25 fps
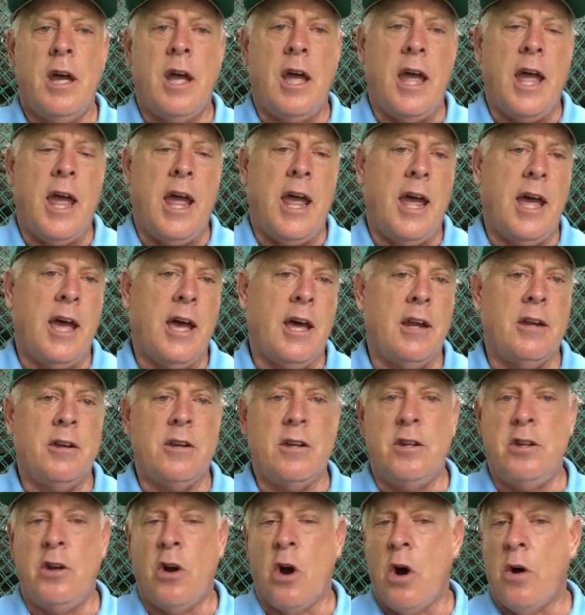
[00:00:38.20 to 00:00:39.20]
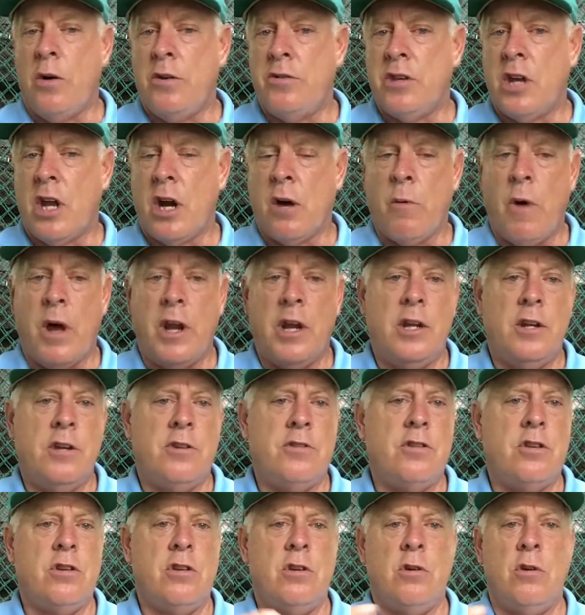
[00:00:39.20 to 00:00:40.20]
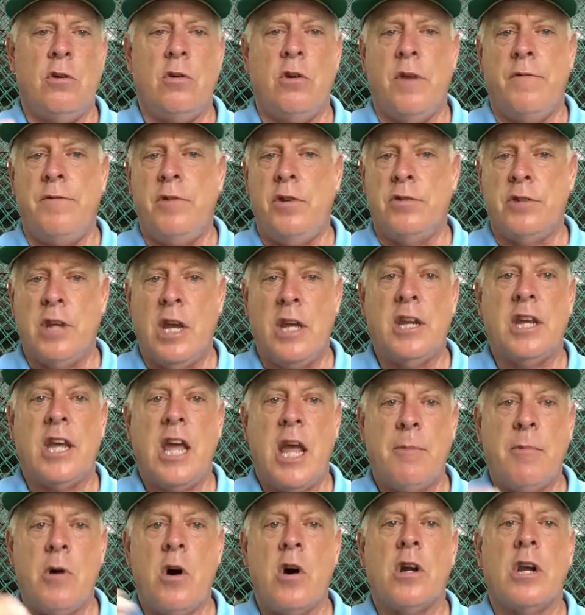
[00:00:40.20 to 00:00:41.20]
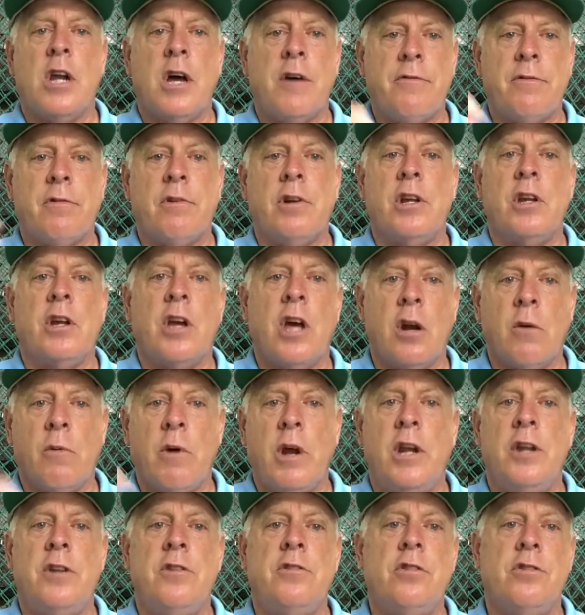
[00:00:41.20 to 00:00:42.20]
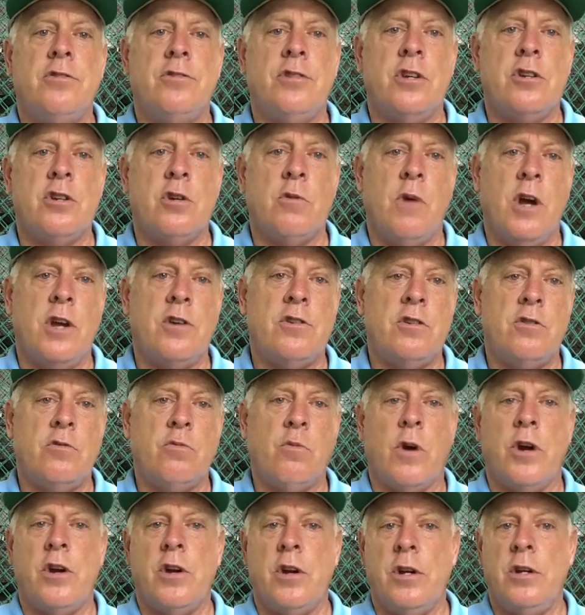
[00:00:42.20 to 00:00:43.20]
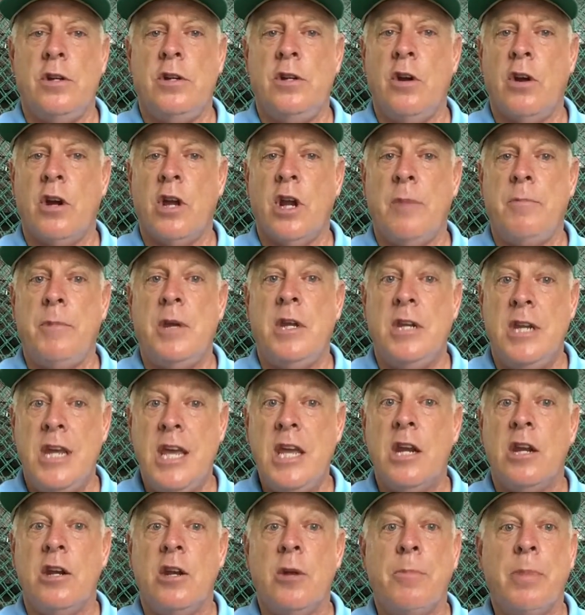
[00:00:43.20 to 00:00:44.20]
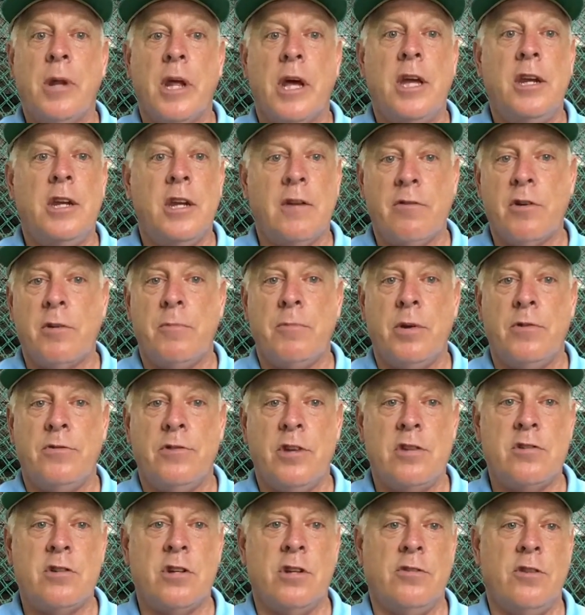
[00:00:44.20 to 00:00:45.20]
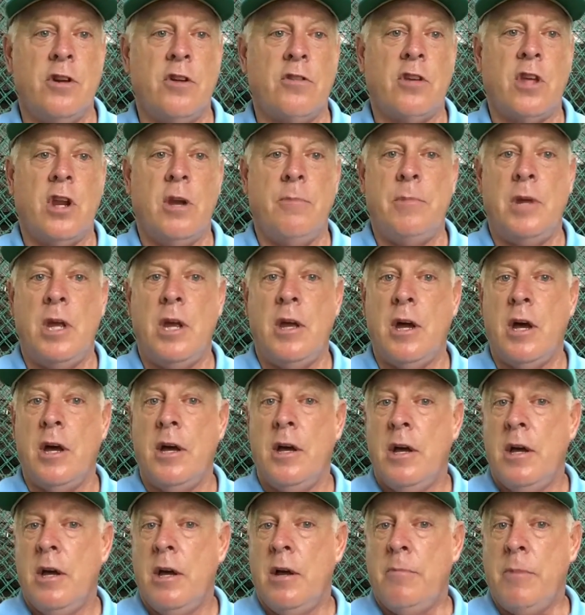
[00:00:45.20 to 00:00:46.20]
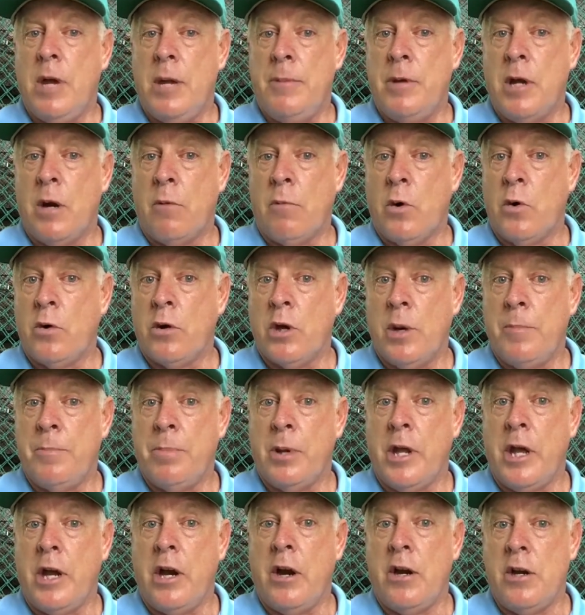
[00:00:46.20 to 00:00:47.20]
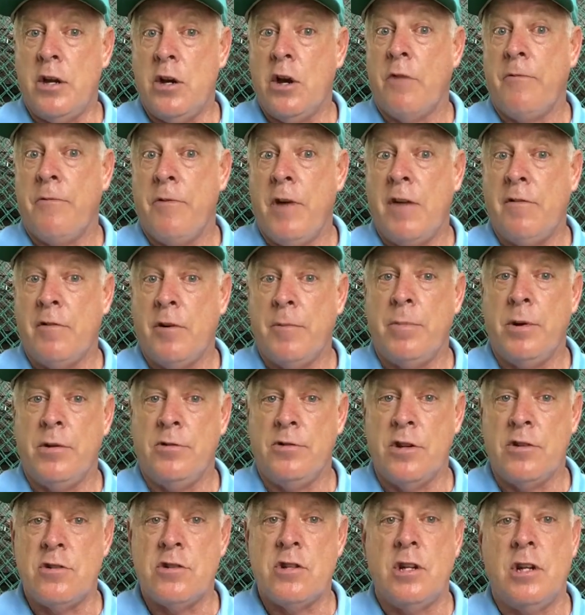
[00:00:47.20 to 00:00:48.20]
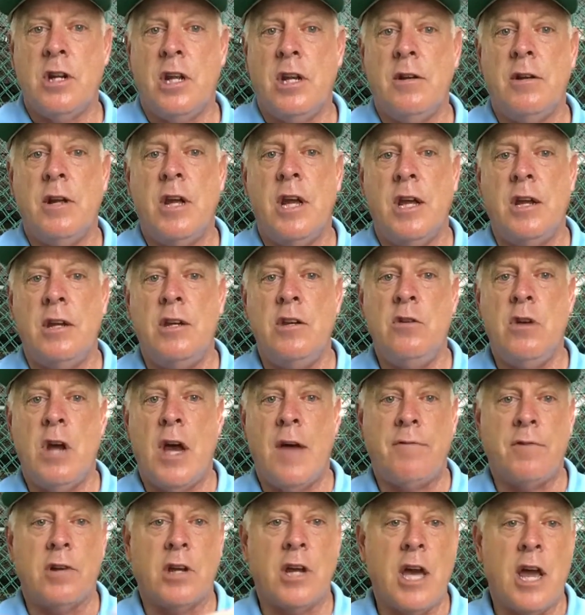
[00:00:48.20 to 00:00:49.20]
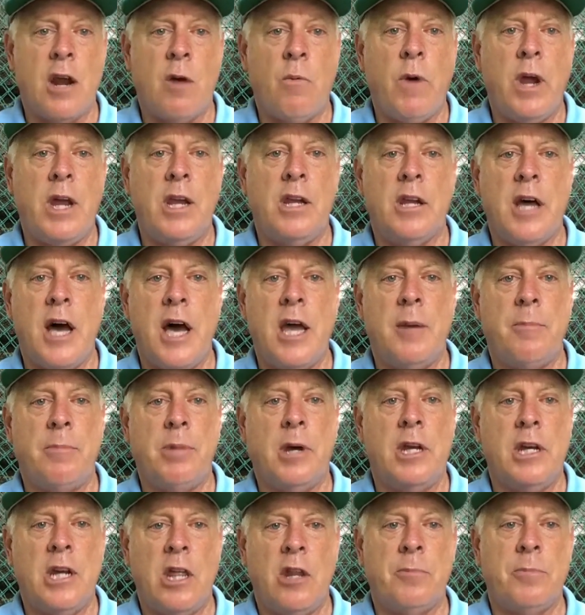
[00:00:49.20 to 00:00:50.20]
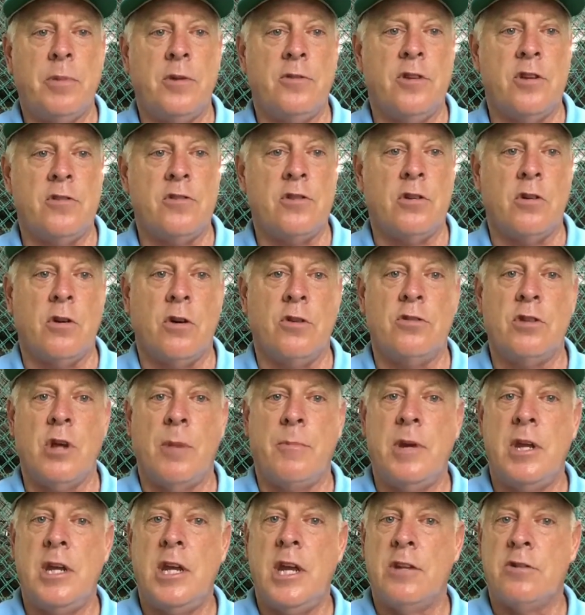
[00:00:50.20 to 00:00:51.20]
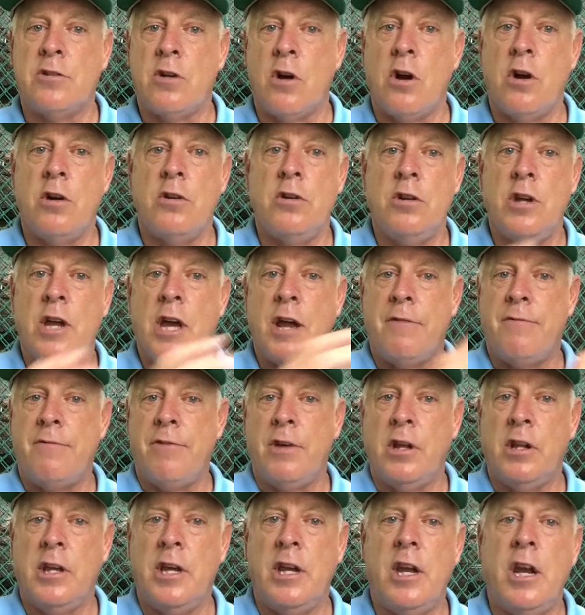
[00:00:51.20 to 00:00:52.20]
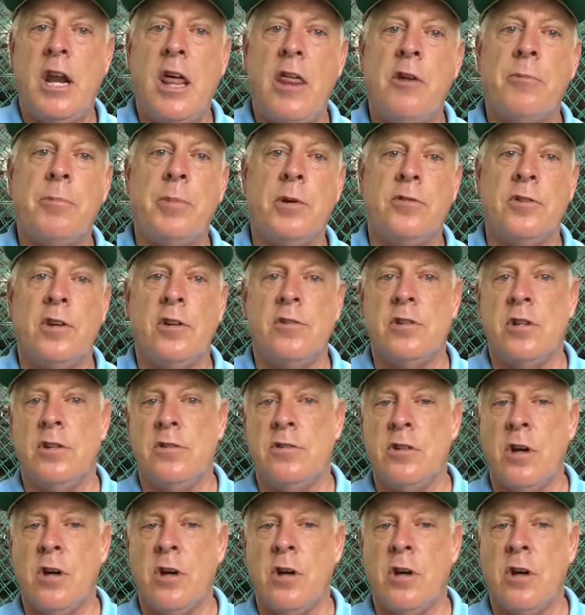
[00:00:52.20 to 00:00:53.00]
And you're always going to run into, if you stay in the game long enough, you're going to run into situations where you're going to be needed to play different positions. There's going to be maybe a real good player at your favorite position, and you have to kind of wait in line and play another position, or somebody gets hurt and you got to fill in another position.